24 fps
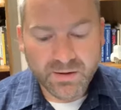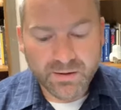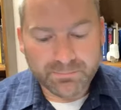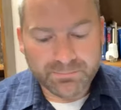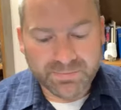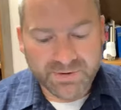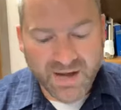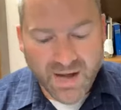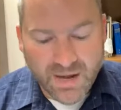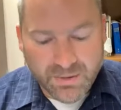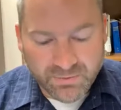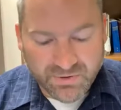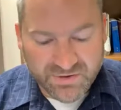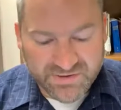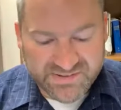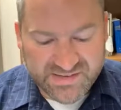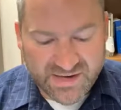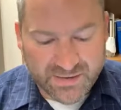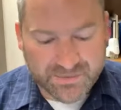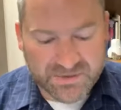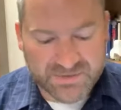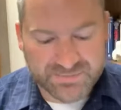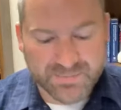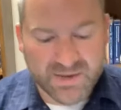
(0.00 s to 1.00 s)
But I will
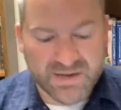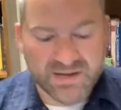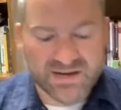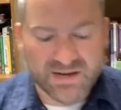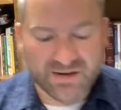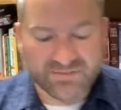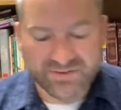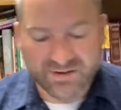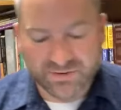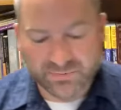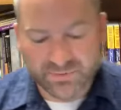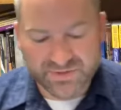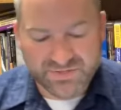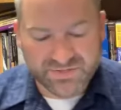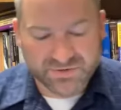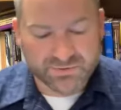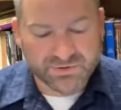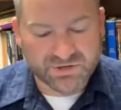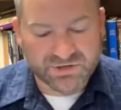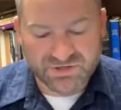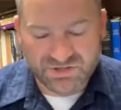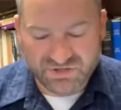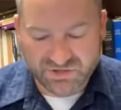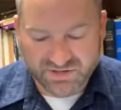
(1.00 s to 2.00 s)
establish my covenant with you,
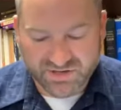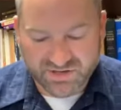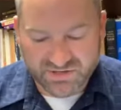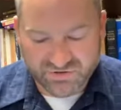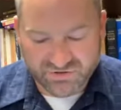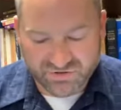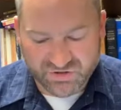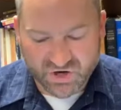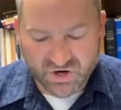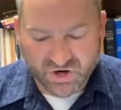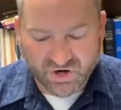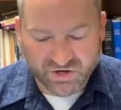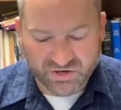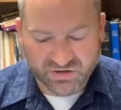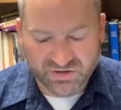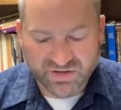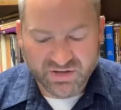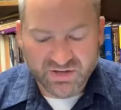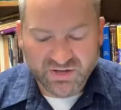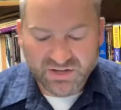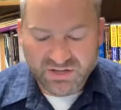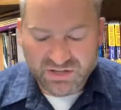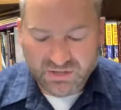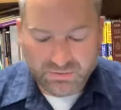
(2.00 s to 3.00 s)
and you shall enter the ark,
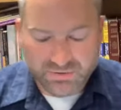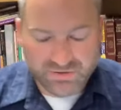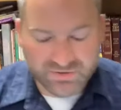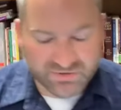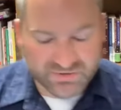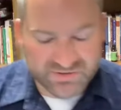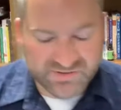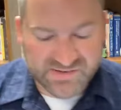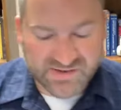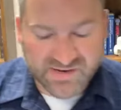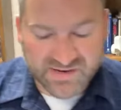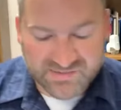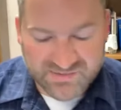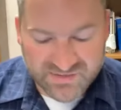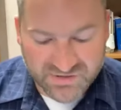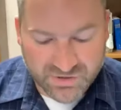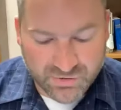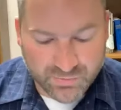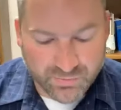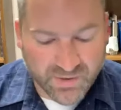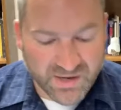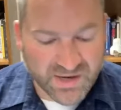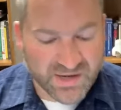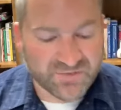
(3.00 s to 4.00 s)
you and your sons, and
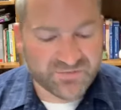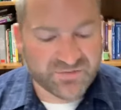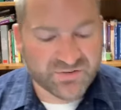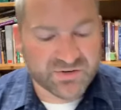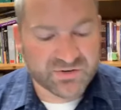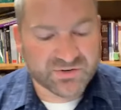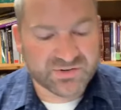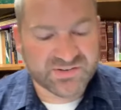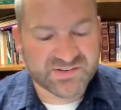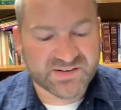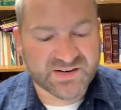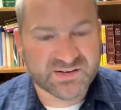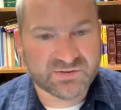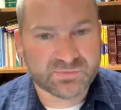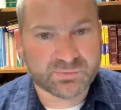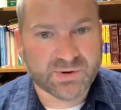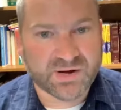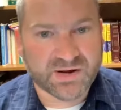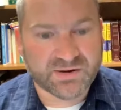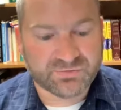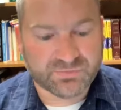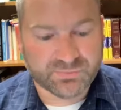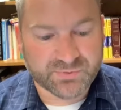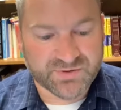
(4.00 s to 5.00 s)
your wife, and your sons'
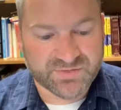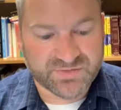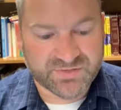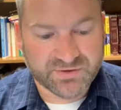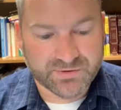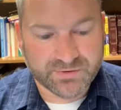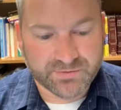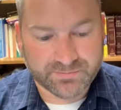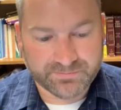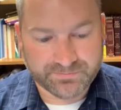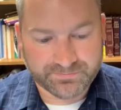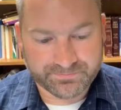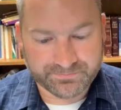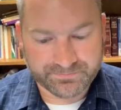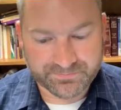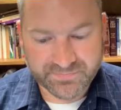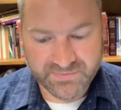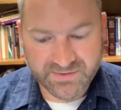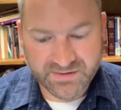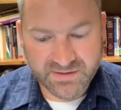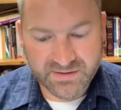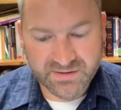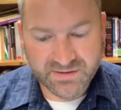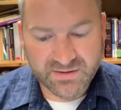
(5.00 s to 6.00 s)
wives with you.
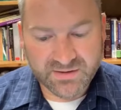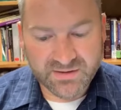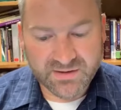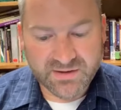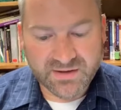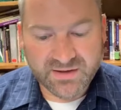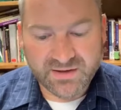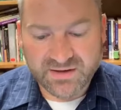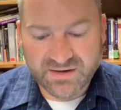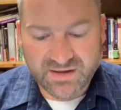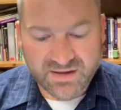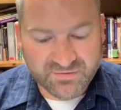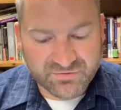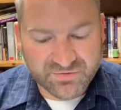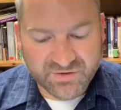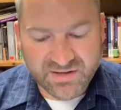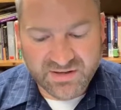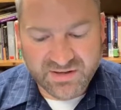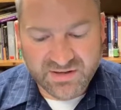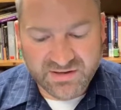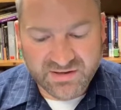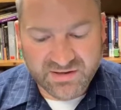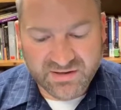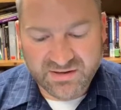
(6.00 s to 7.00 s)
And
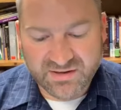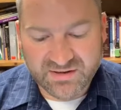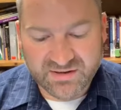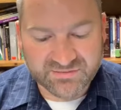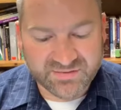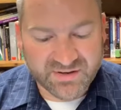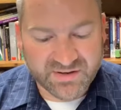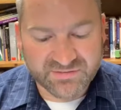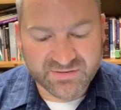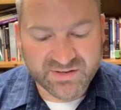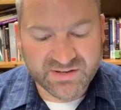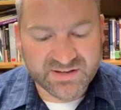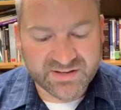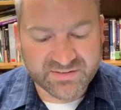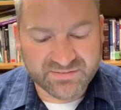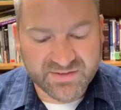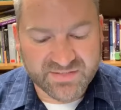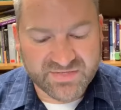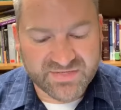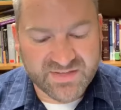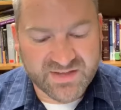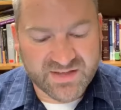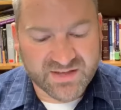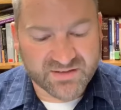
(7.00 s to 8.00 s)
every and, and of every
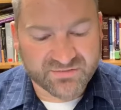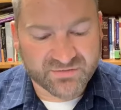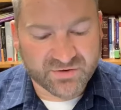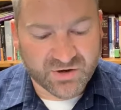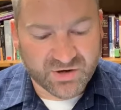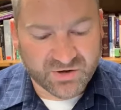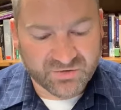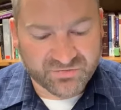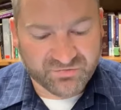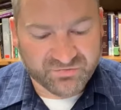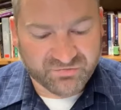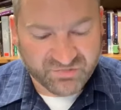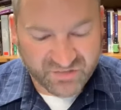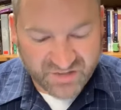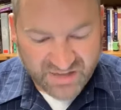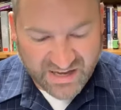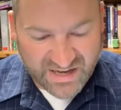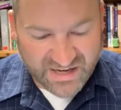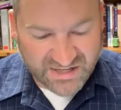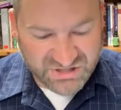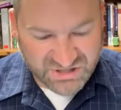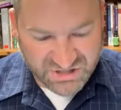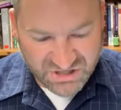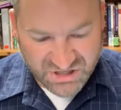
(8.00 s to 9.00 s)
living thing of all
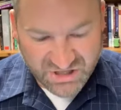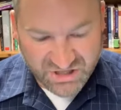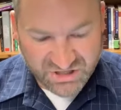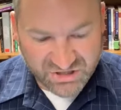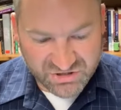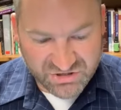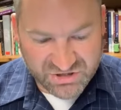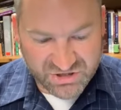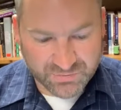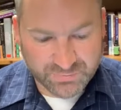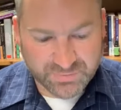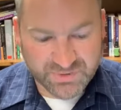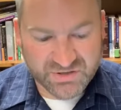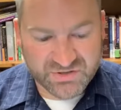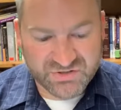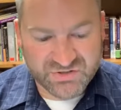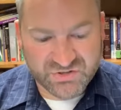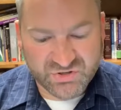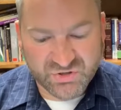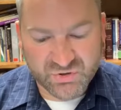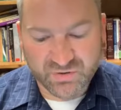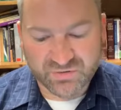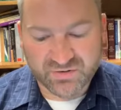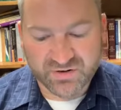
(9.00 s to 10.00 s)
flesh you shall bring
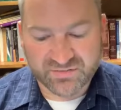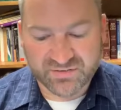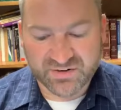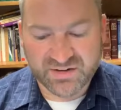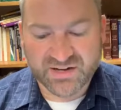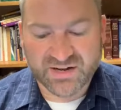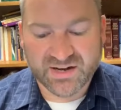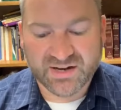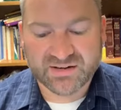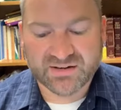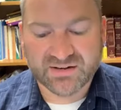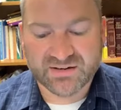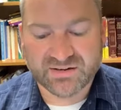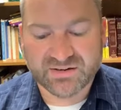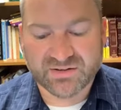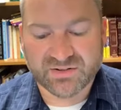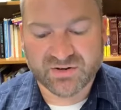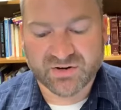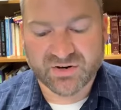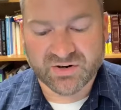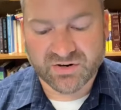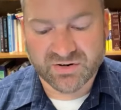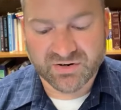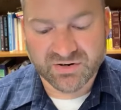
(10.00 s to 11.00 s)
two of every kind into
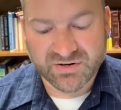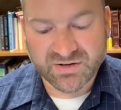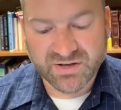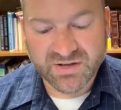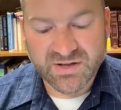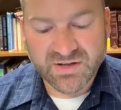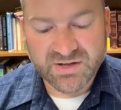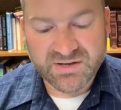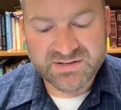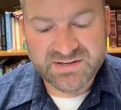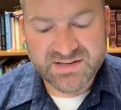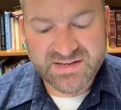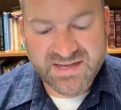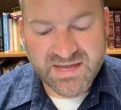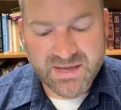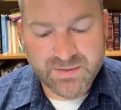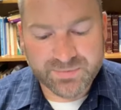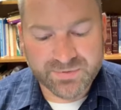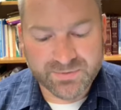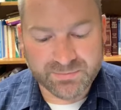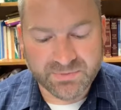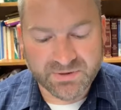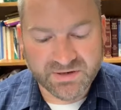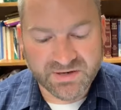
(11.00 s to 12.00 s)
the ark, to
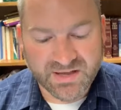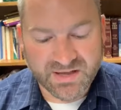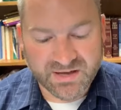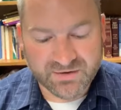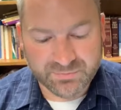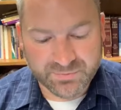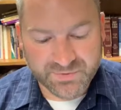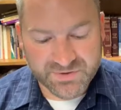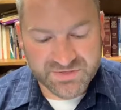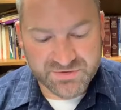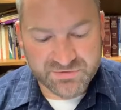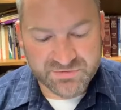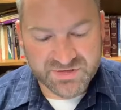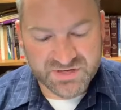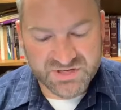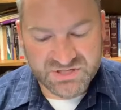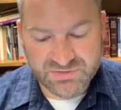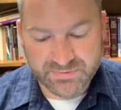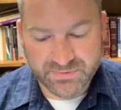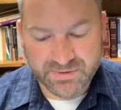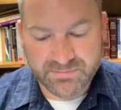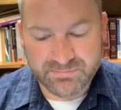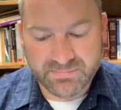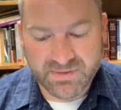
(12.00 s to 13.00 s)
keep them alive with you. They
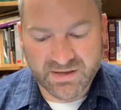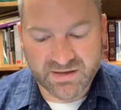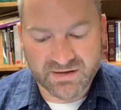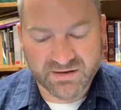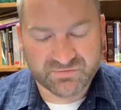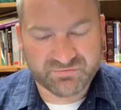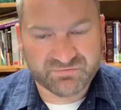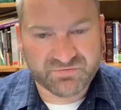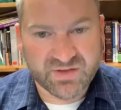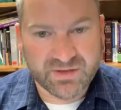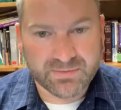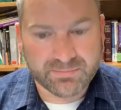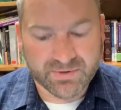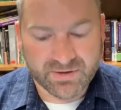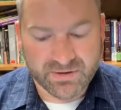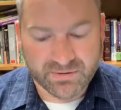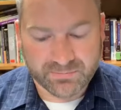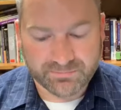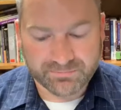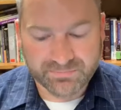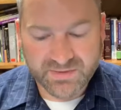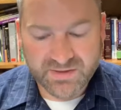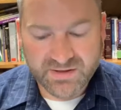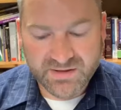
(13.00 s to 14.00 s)
shall be male and
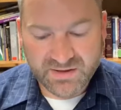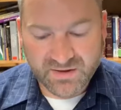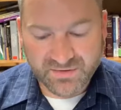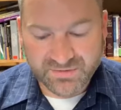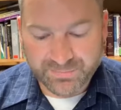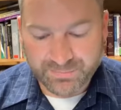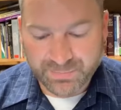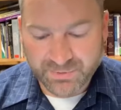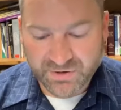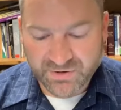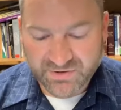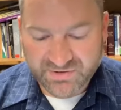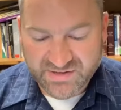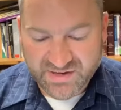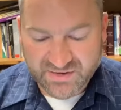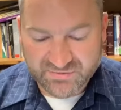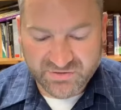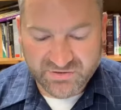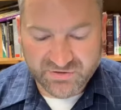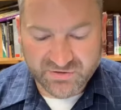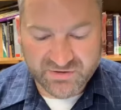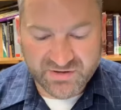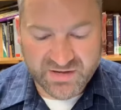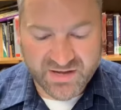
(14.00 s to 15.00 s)
female. Of the birds
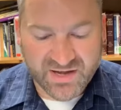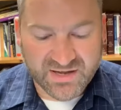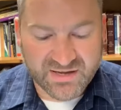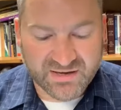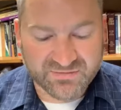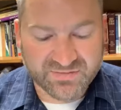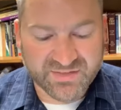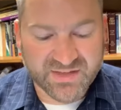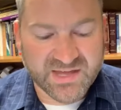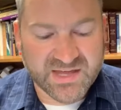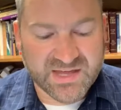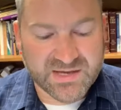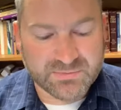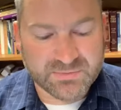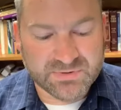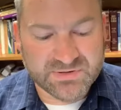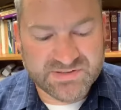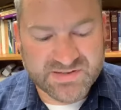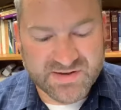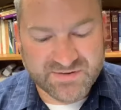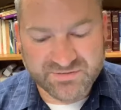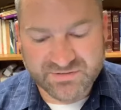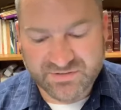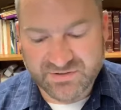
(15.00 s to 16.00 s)
after their kind, of the
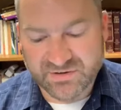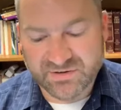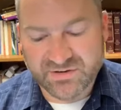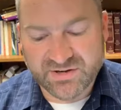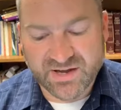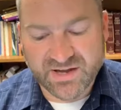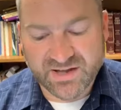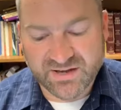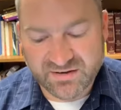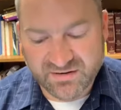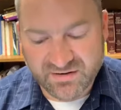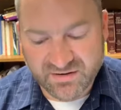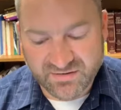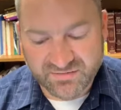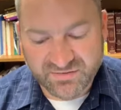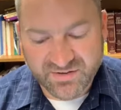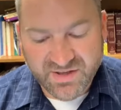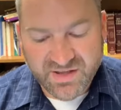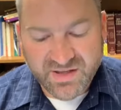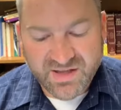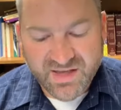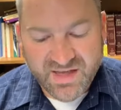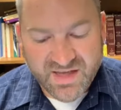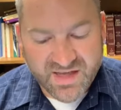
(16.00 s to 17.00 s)
animals after their kind, and of
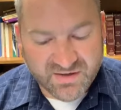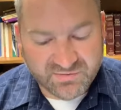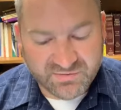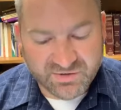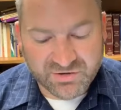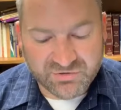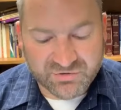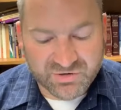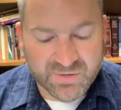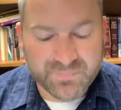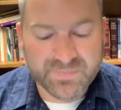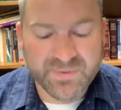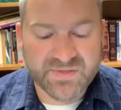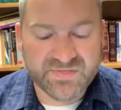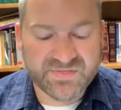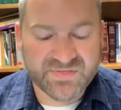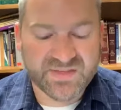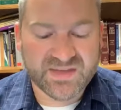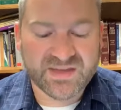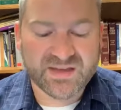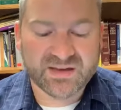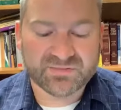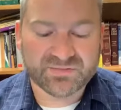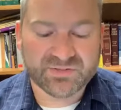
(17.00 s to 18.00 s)
every creeping
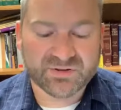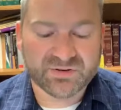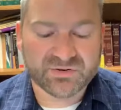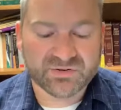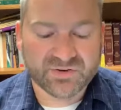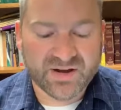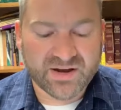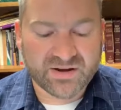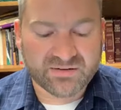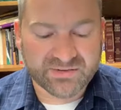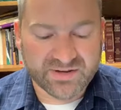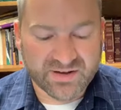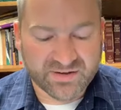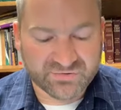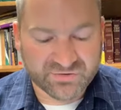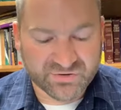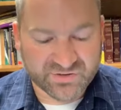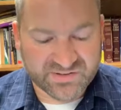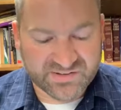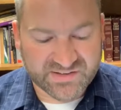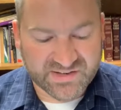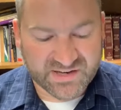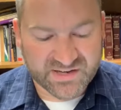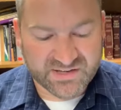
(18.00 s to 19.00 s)
thing of the ground after
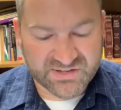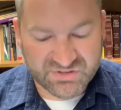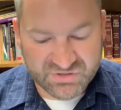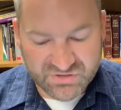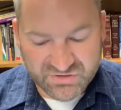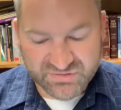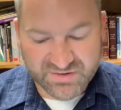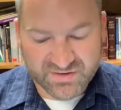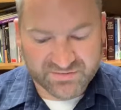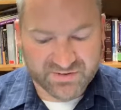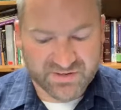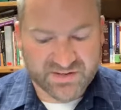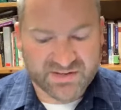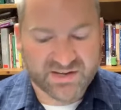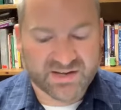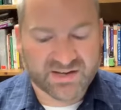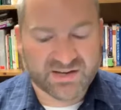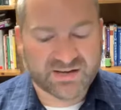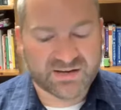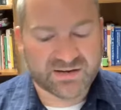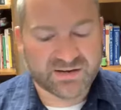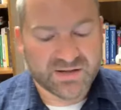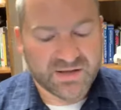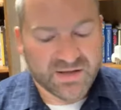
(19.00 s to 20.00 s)
its kind, two of every
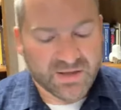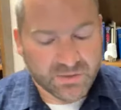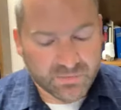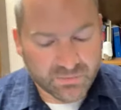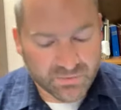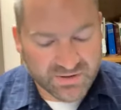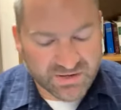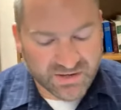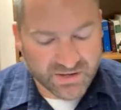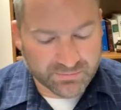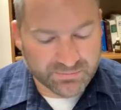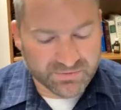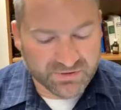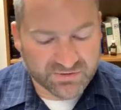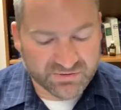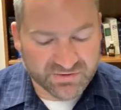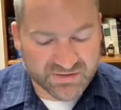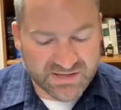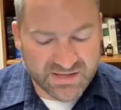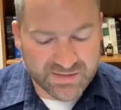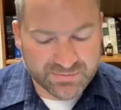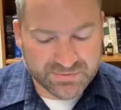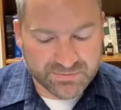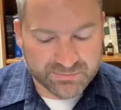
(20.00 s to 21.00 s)
kind will come to you to
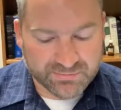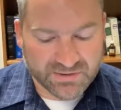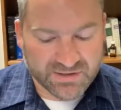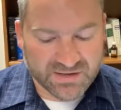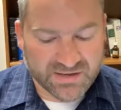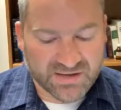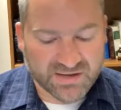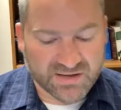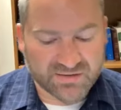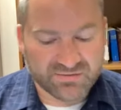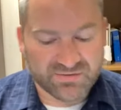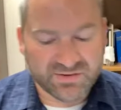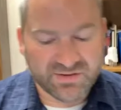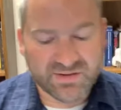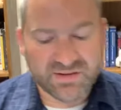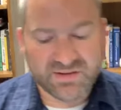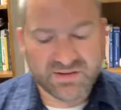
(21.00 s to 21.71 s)
keep them alive.